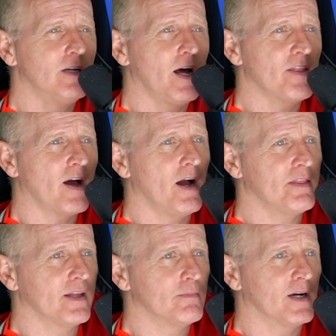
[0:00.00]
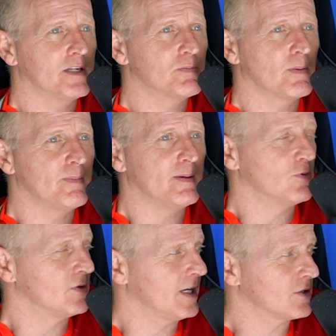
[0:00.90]
I think Mikey's probably a bit
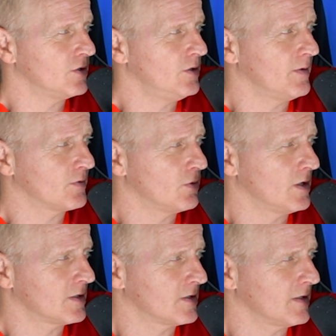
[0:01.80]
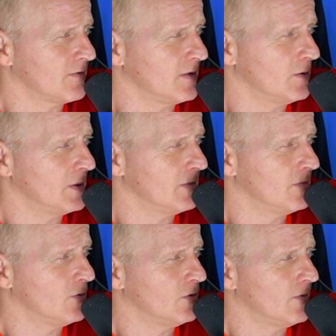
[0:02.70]
more natural. You have to work at stuff a little bit
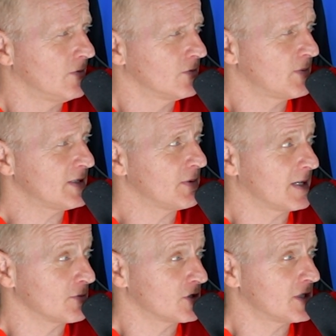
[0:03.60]
more, especially when it comes